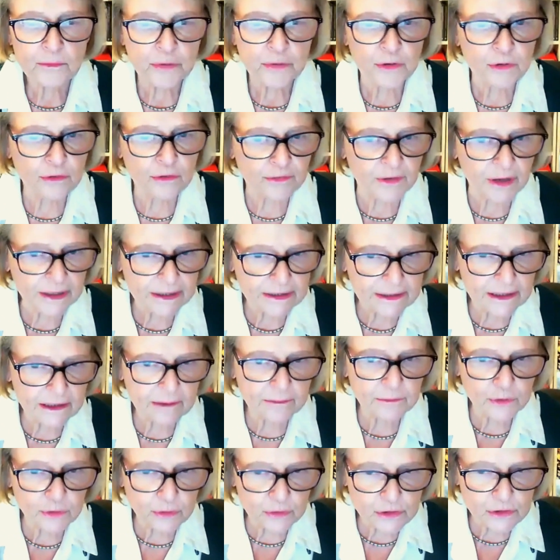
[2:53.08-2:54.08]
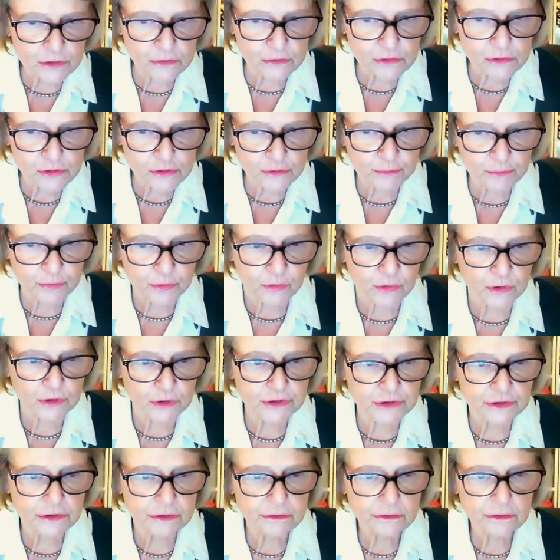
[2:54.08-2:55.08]
providing mutual
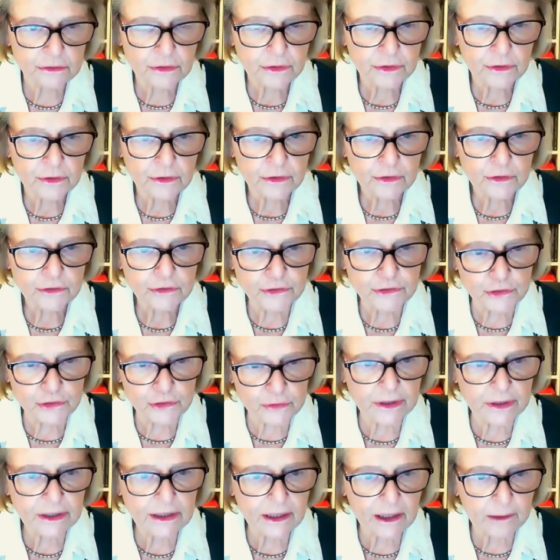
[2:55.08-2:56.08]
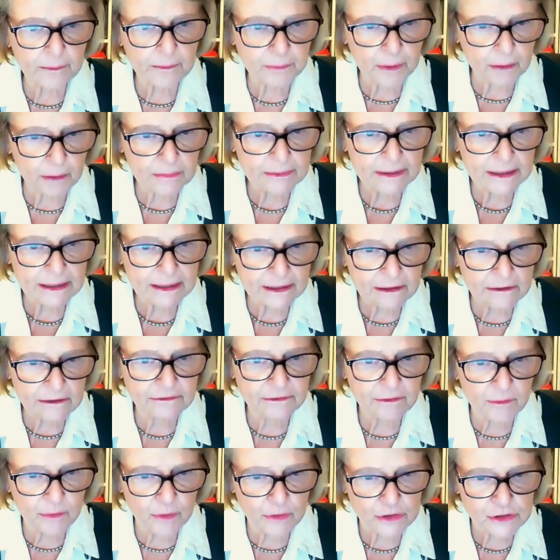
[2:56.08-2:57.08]
support during a public
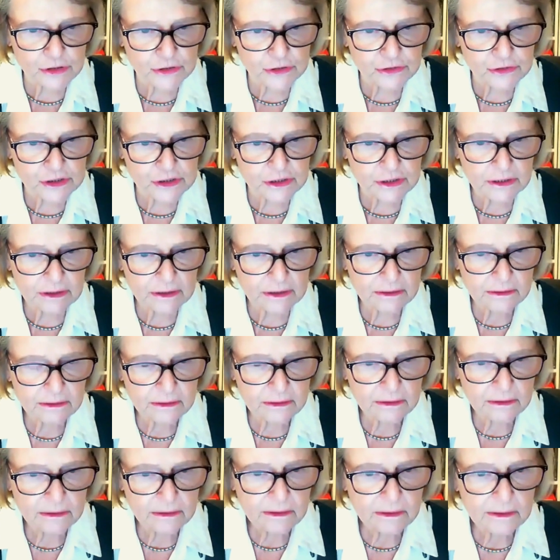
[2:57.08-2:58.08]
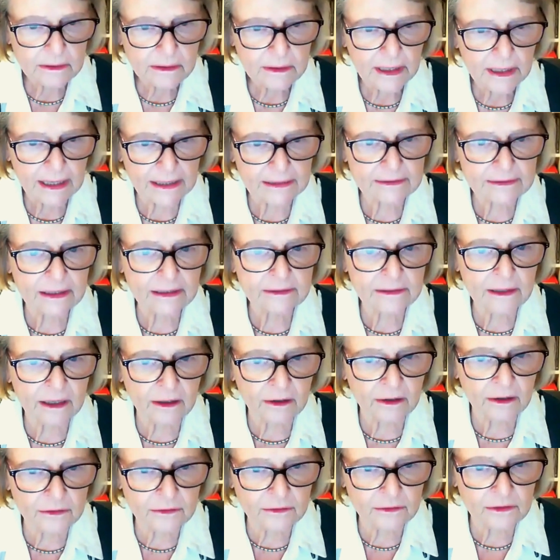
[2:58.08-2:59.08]
health emergency and an
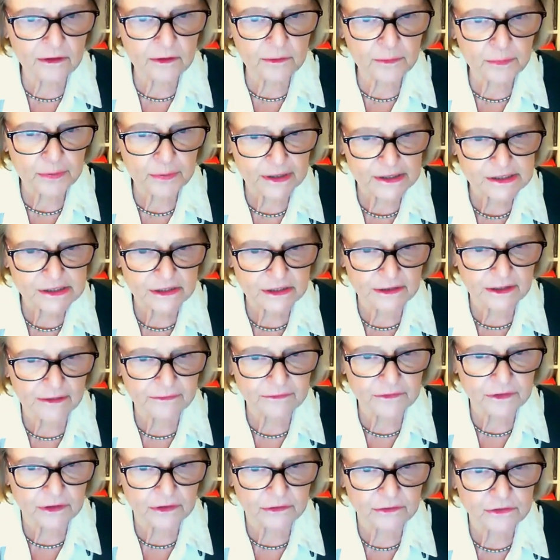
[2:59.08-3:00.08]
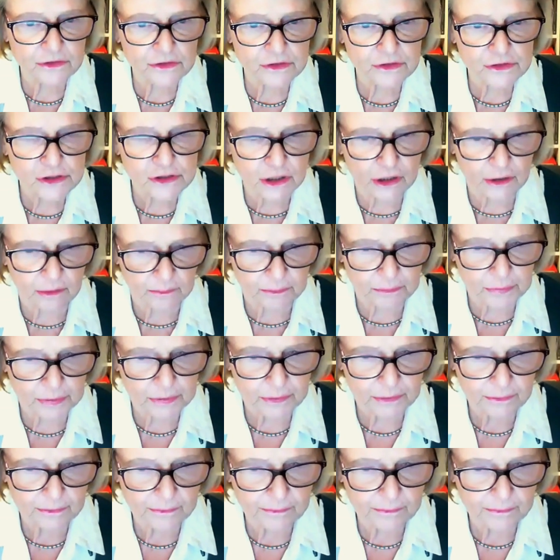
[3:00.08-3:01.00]
unprecedented slump.